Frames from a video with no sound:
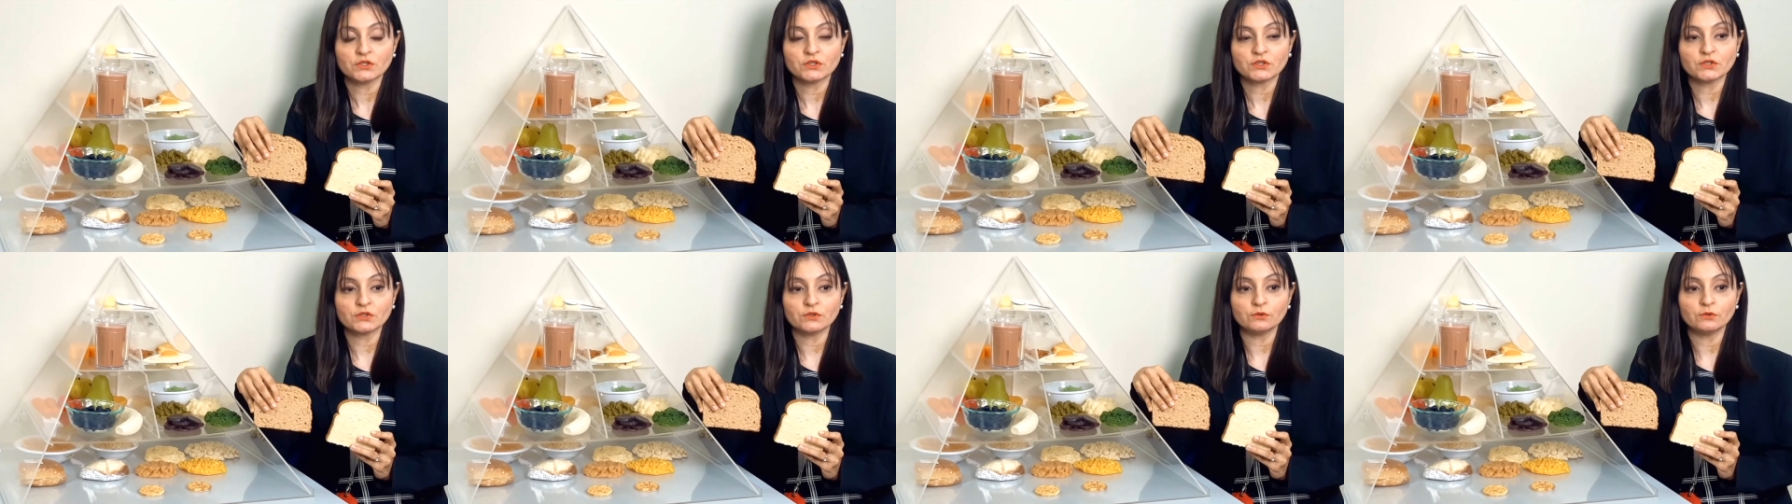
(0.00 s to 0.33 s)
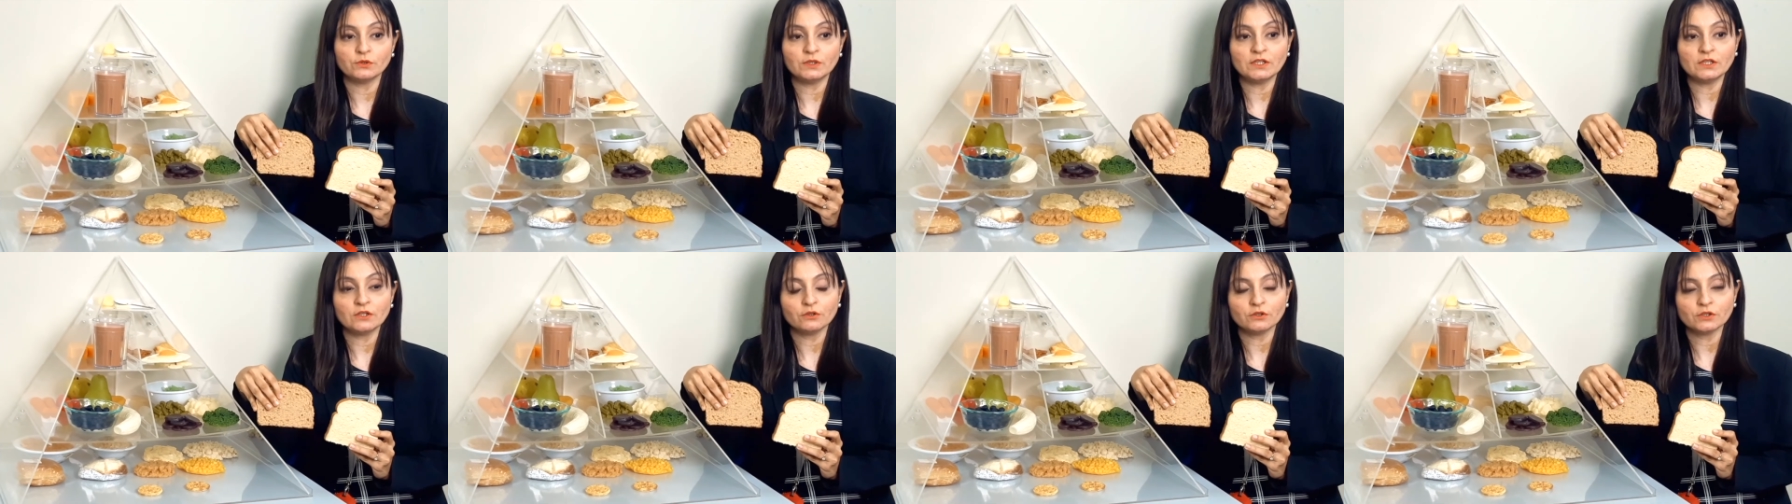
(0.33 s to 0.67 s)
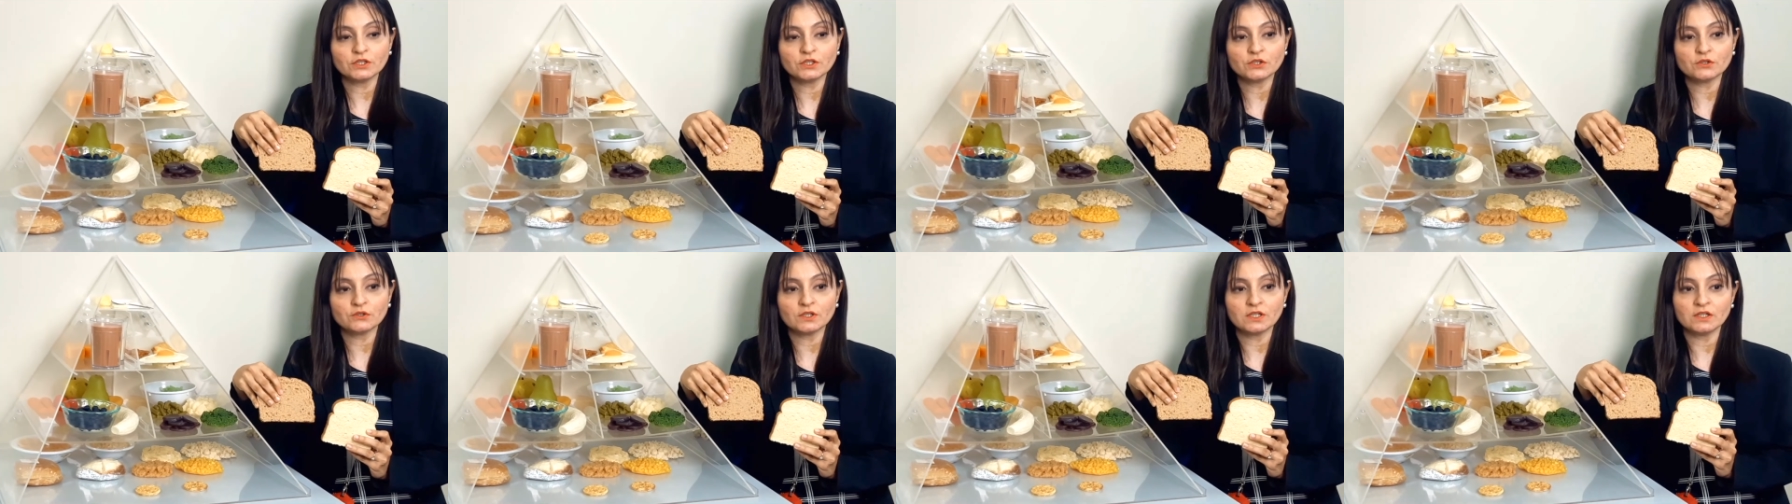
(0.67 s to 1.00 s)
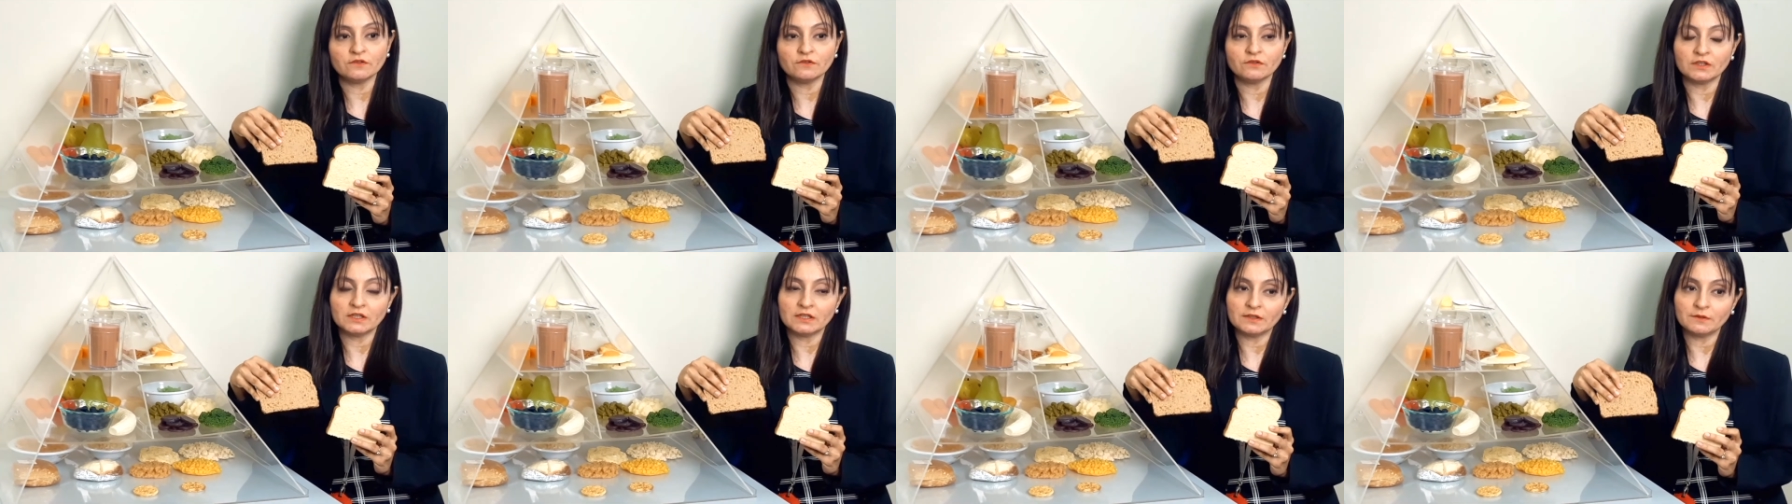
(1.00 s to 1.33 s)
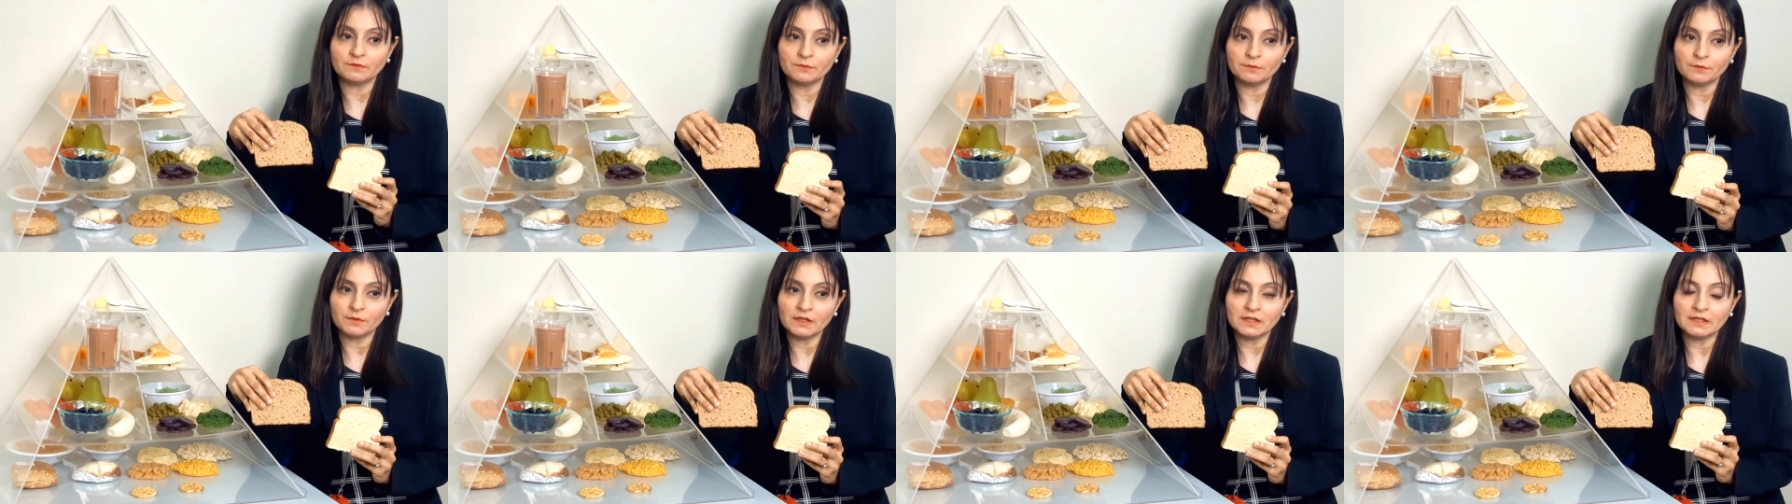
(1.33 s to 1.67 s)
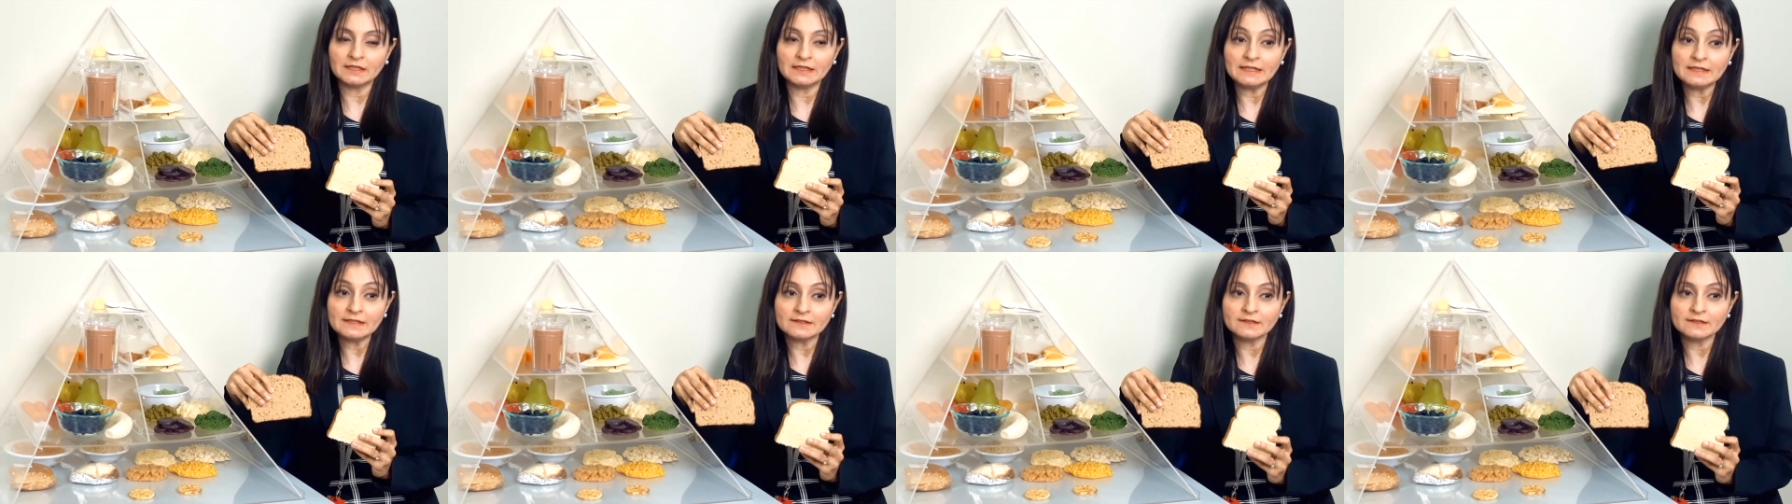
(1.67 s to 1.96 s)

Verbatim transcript: So in order to give an